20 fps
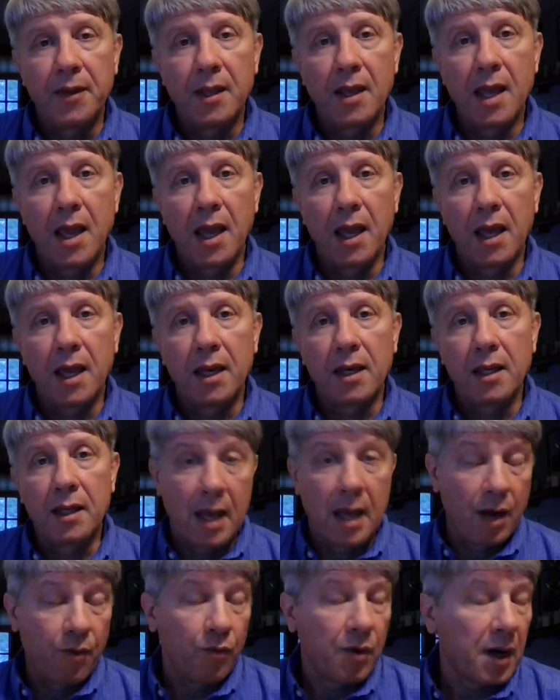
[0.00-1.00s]
And
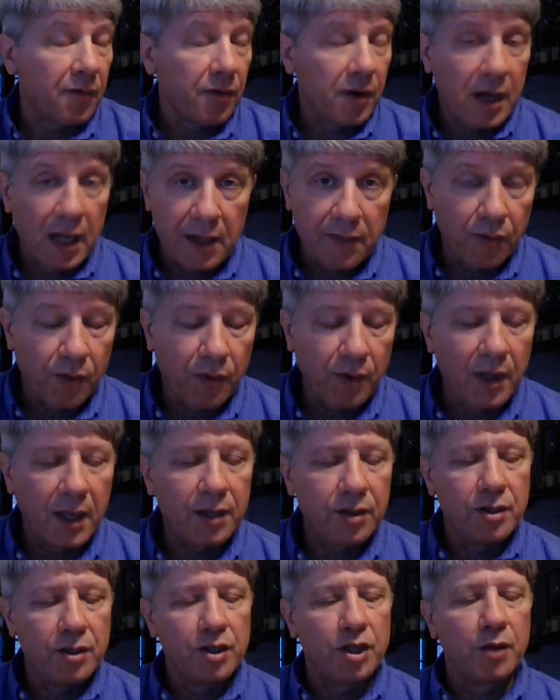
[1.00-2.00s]
again, whatever kind of a
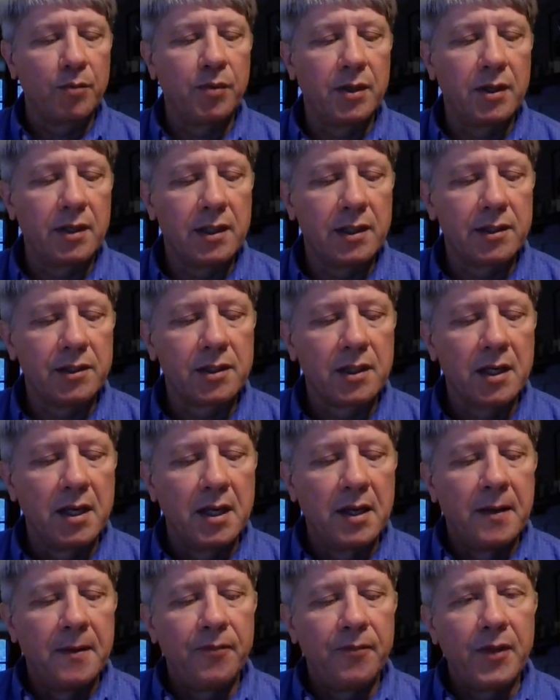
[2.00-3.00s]
relationship it is,
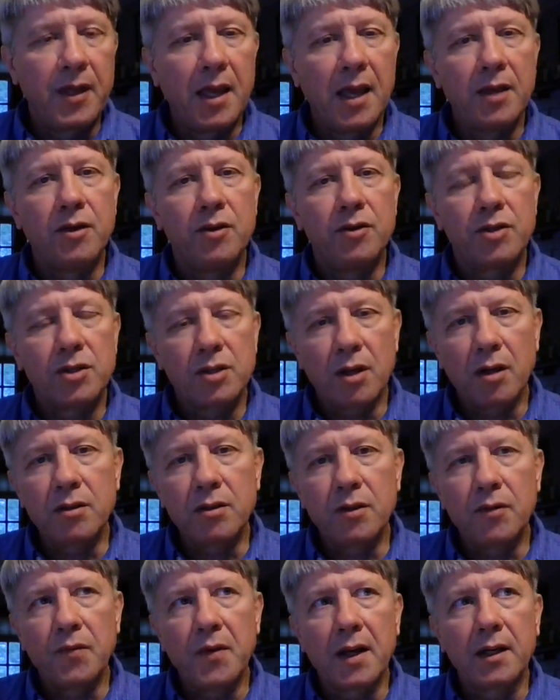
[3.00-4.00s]
and you start
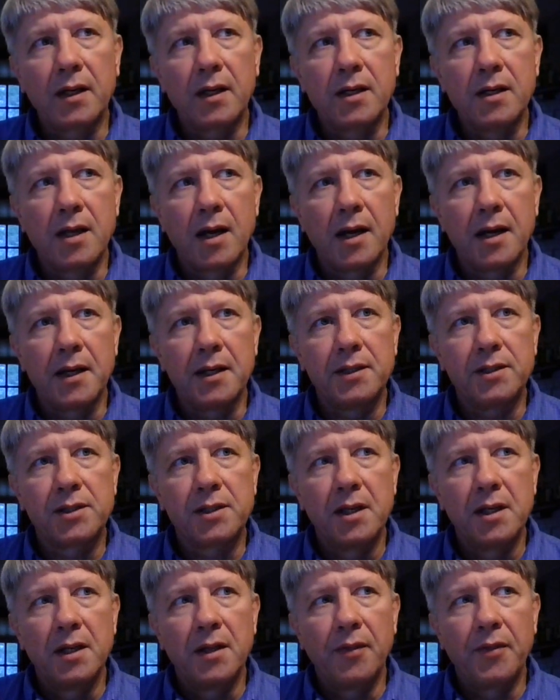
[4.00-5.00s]
to recognize
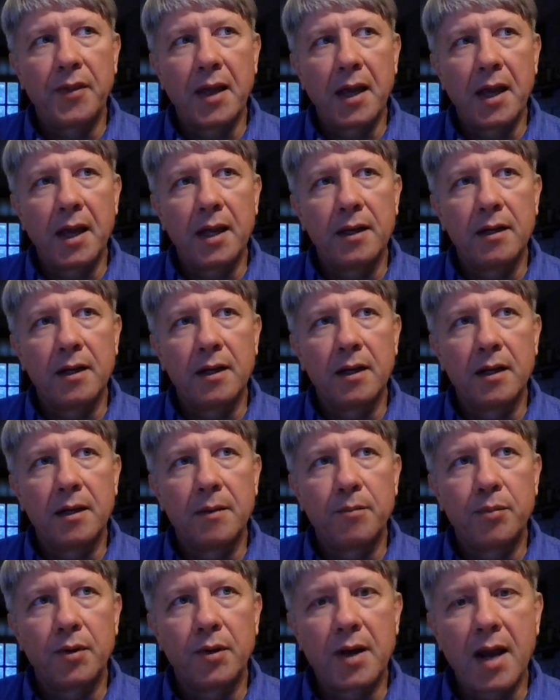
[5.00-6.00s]
that
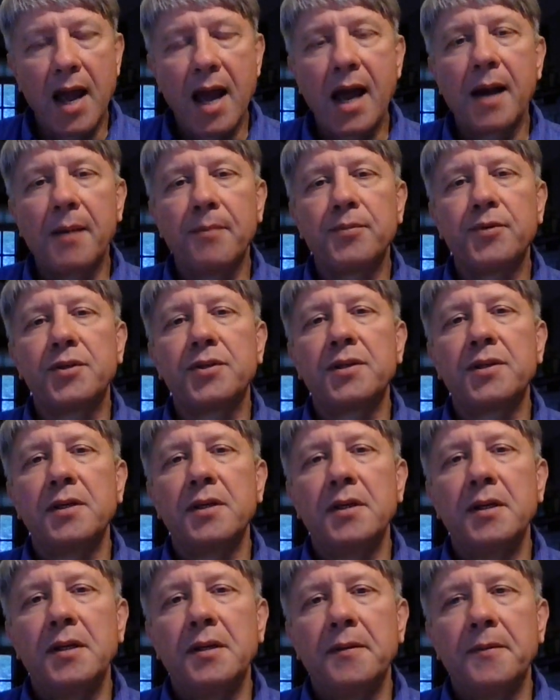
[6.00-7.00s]
perhaps
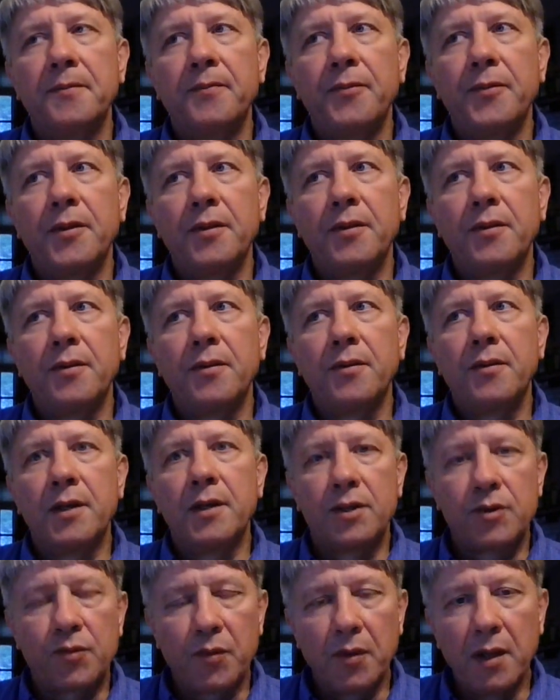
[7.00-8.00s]

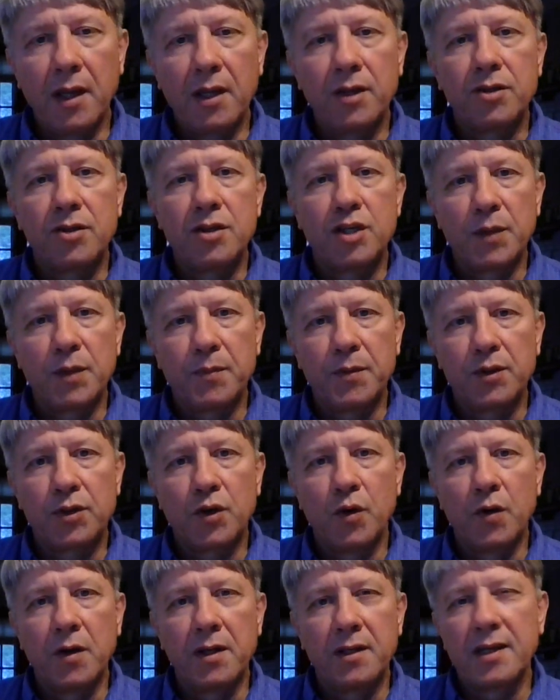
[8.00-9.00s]
this relationship is
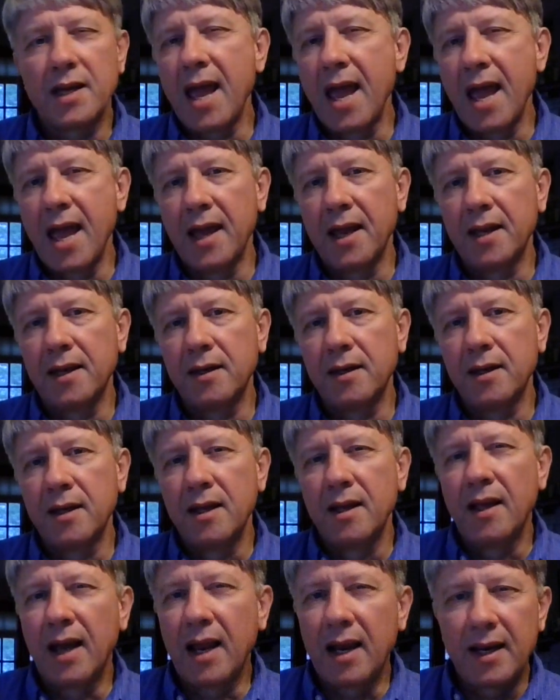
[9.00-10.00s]
going to end.
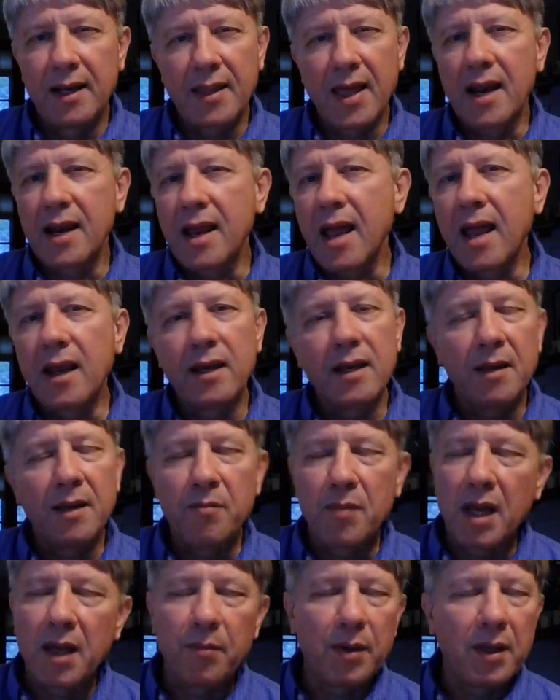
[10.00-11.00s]
And that ending
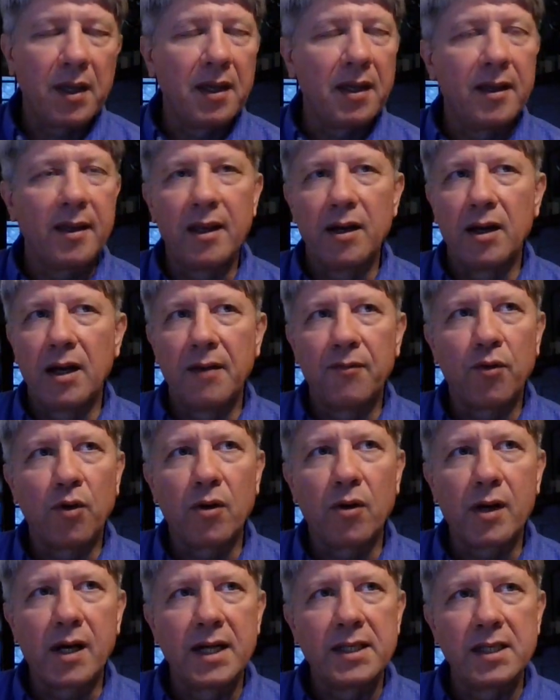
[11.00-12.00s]
may be, you know, have
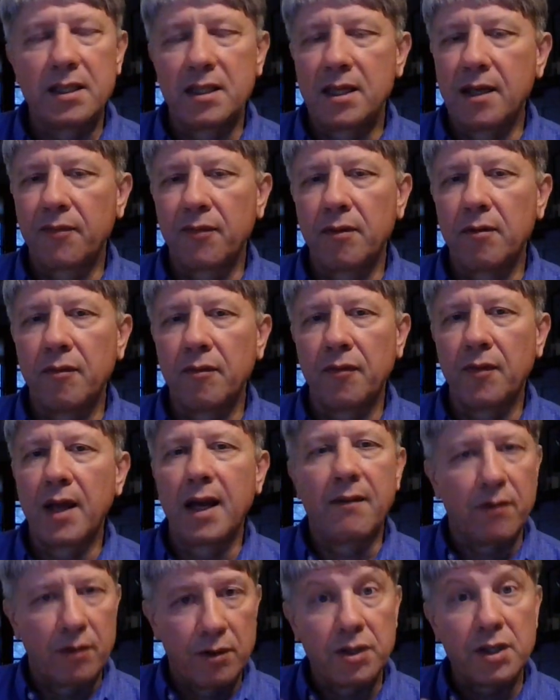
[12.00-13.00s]
all kinds of different
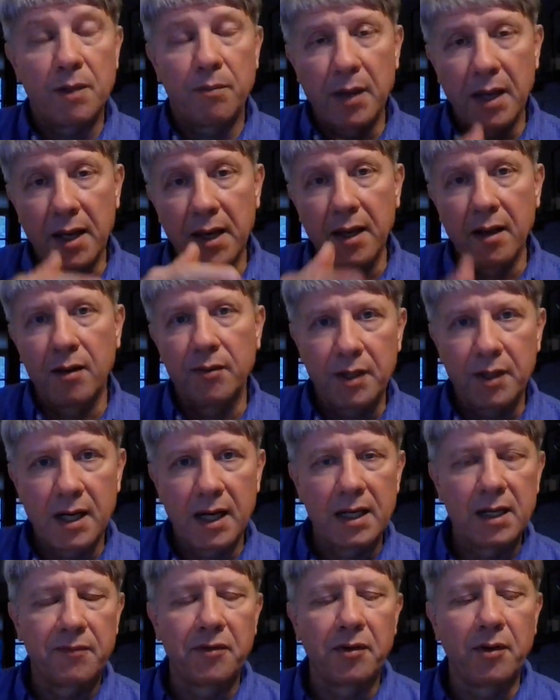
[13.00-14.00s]
flavors depending on the
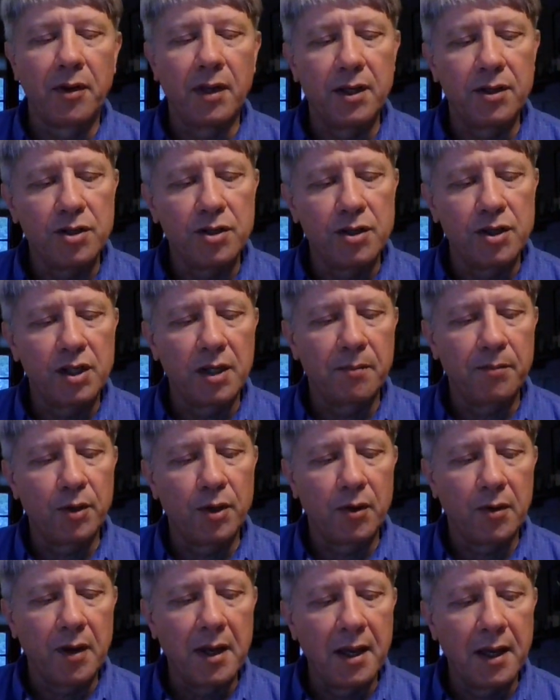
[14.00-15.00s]
kind of relationship
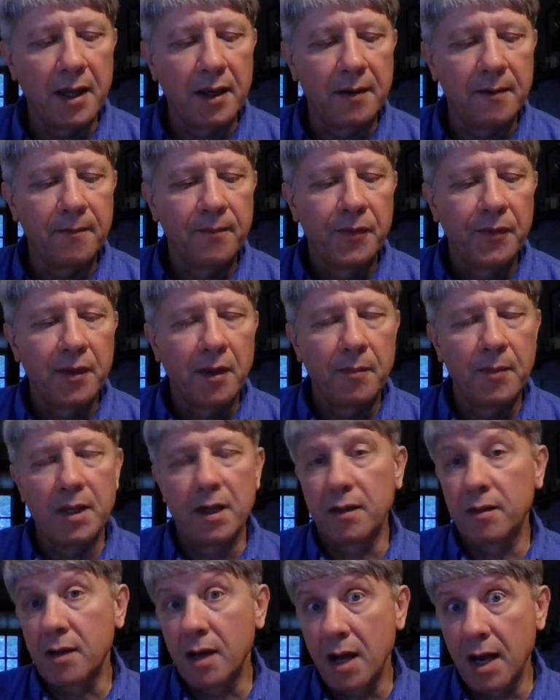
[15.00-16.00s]
you're in. I mean,
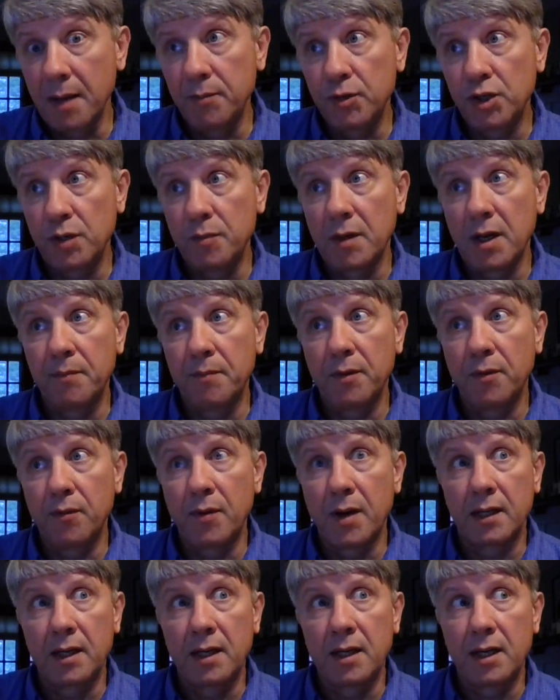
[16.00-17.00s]
at times you might be
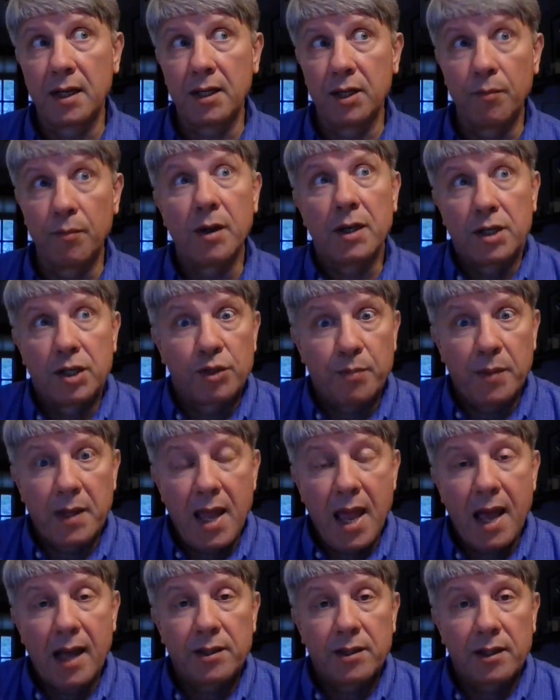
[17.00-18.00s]
you might just
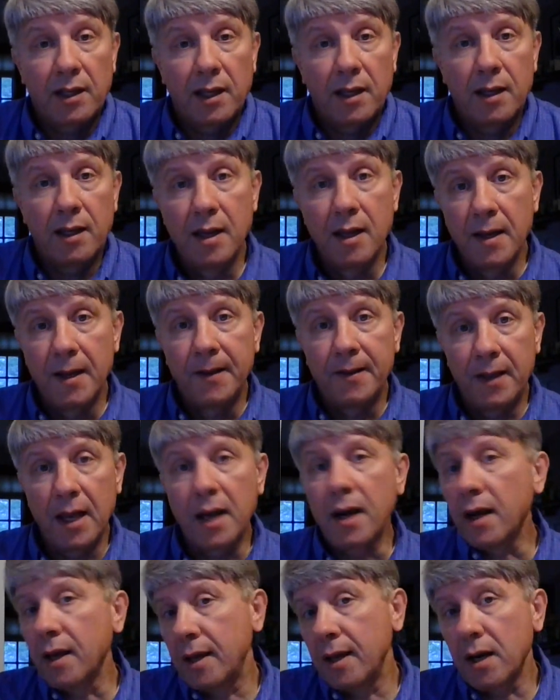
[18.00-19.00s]
be asking,
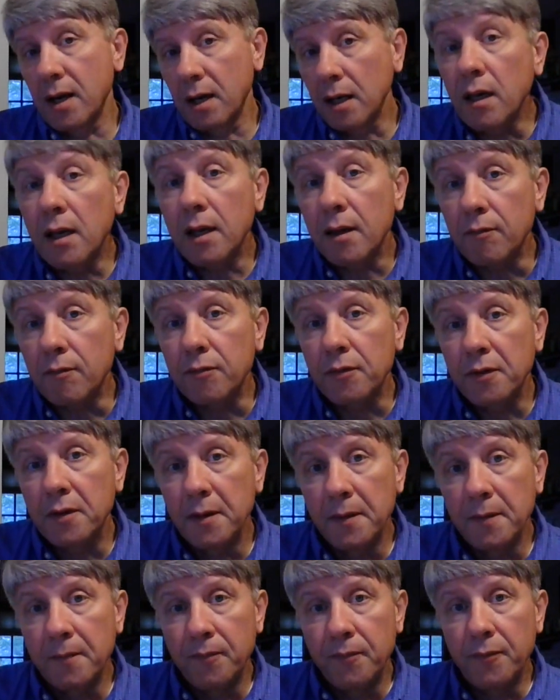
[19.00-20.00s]
can I live
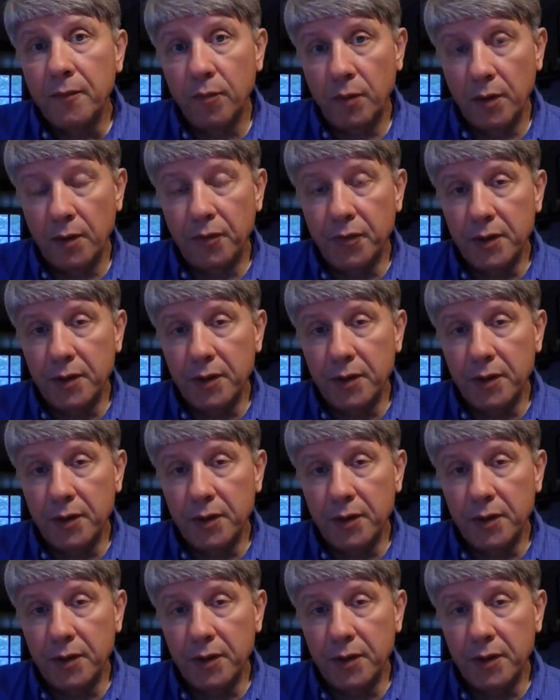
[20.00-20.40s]
with